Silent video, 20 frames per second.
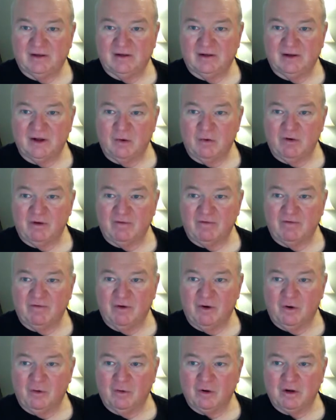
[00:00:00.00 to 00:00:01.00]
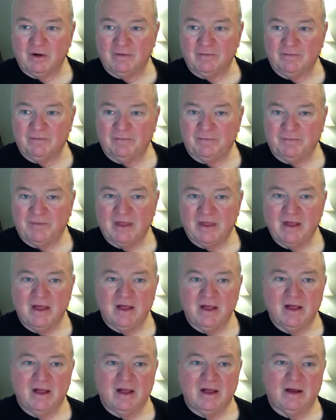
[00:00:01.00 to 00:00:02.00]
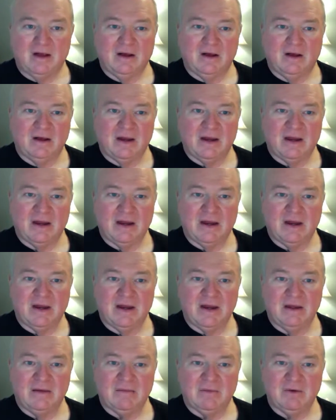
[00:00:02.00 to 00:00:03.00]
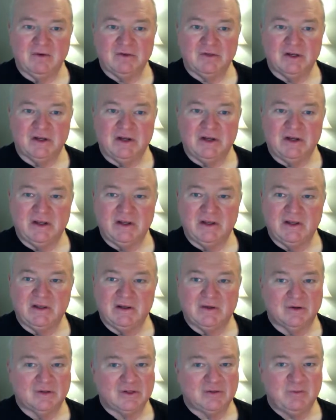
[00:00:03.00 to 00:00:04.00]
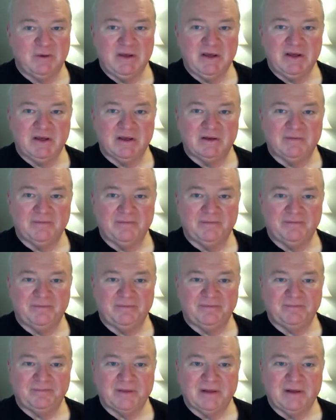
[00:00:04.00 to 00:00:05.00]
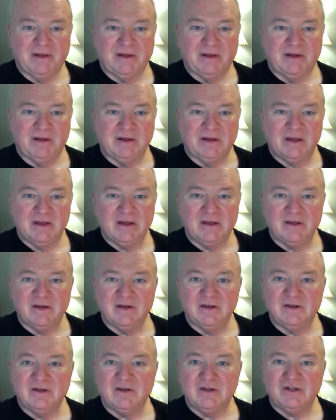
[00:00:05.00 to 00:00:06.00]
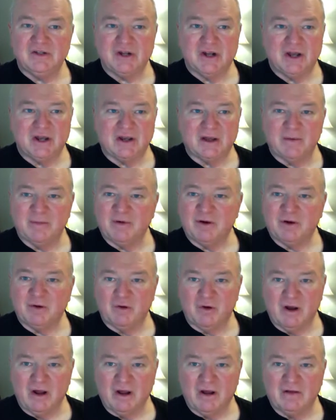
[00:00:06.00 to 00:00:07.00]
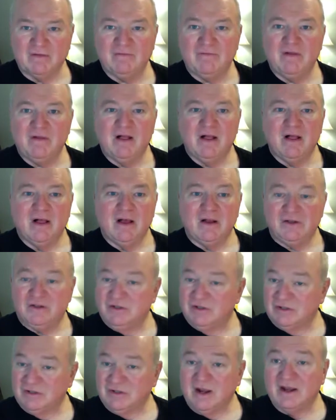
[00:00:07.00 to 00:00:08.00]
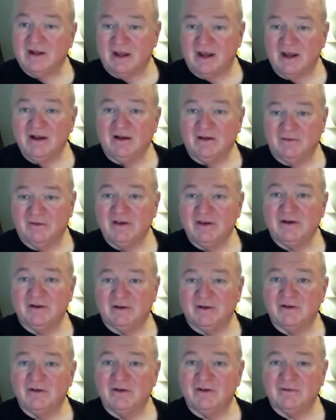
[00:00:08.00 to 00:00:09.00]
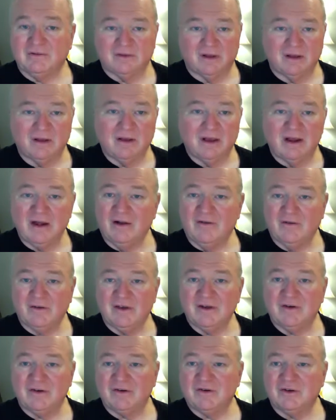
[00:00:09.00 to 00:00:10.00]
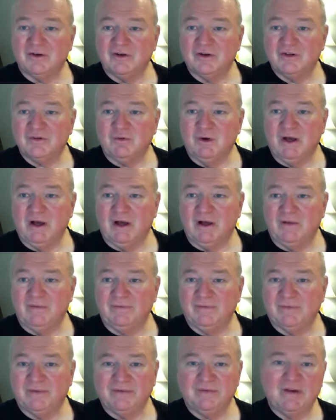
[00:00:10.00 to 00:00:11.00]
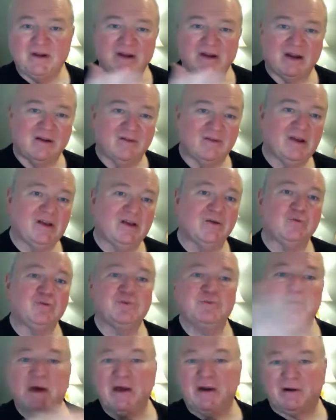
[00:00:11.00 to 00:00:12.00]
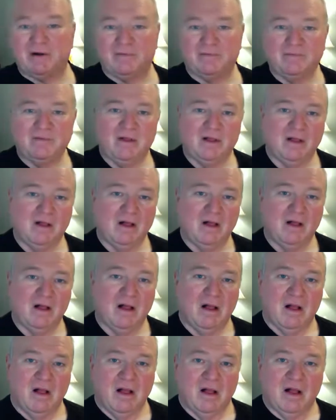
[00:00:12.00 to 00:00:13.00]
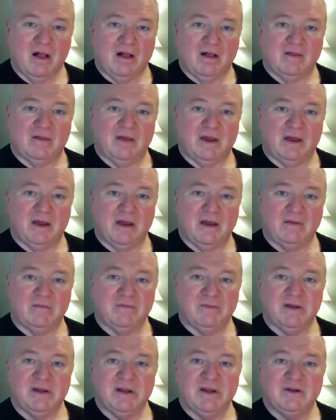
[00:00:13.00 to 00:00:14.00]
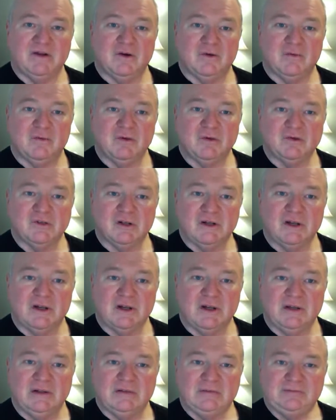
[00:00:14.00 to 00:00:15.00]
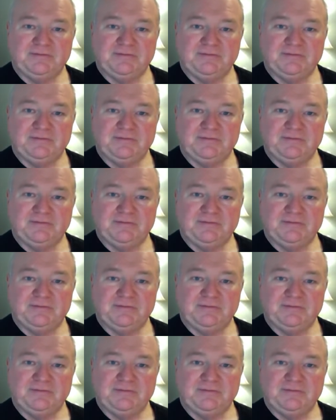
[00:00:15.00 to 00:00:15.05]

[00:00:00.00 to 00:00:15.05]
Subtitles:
going forward. And Mussolini could speak. He could jack up a crowd just like Adolf Hitler could. Adolf Hitler could as well. In fact, Adolf Hitler was better than Benito Mussolini